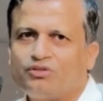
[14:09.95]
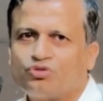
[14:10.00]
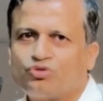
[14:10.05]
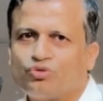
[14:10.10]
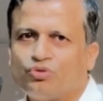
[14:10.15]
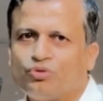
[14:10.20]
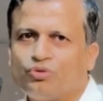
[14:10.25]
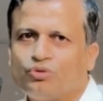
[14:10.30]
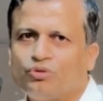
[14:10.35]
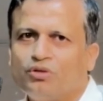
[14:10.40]

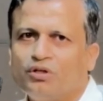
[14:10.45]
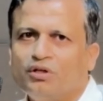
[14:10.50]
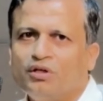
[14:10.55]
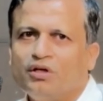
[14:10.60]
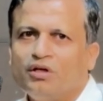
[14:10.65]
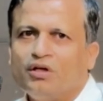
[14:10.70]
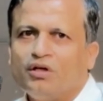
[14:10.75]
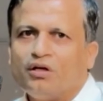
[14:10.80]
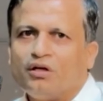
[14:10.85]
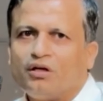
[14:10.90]
So
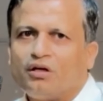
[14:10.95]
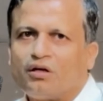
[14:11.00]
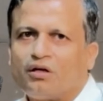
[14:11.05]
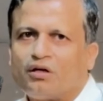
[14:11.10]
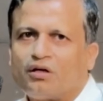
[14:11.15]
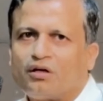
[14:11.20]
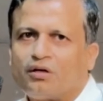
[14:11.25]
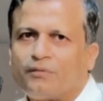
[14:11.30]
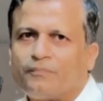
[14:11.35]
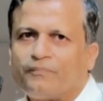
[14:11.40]

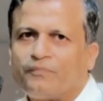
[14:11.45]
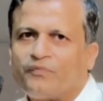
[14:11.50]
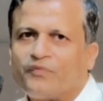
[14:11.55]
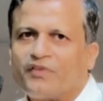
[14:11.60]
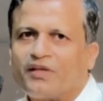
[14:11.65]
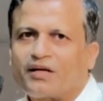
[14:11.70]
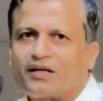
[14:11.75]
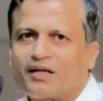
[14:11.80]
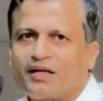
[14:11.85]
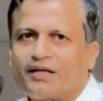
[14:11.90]

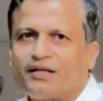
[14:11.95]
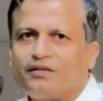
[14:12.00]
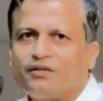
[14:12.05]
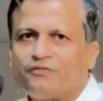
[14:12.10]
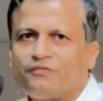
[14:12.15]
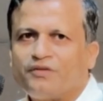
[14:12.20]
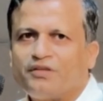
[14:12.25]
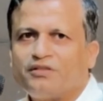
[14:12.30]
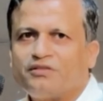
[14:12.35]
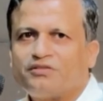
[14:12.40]
the kind
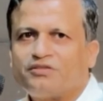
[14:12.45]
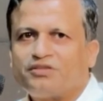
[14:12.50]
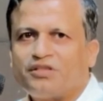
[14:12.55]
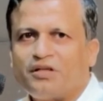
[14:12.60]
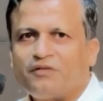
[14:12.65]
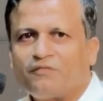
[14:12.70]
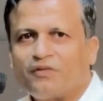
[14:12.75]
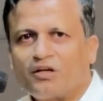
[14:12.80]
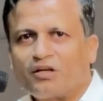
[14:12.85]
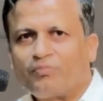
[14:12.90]
of a
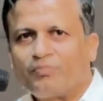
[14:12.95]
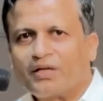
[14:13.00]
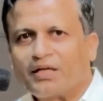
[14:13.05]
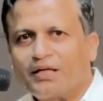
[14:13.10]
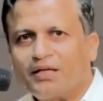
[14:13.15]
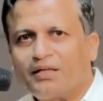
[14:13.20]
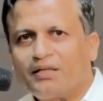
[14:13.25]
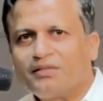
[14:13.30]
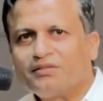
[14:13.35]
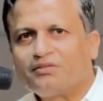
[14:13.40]
safeguard
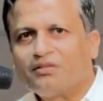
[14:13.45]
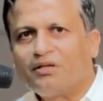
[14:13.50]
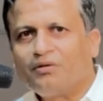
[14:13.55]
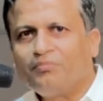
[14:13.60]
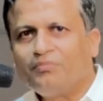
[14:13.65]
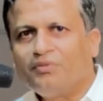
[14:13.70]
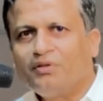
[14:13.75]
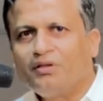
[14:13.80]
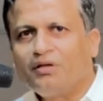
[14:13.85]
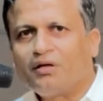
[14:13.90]

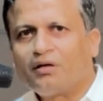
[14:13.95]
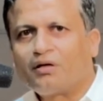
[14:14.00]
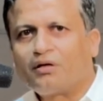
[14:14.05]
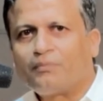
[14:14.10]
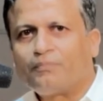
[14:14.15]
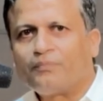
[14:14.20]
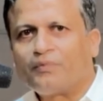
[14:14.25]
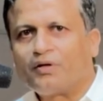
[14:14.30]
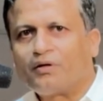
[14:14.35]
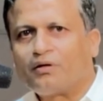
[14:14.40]
mechanism the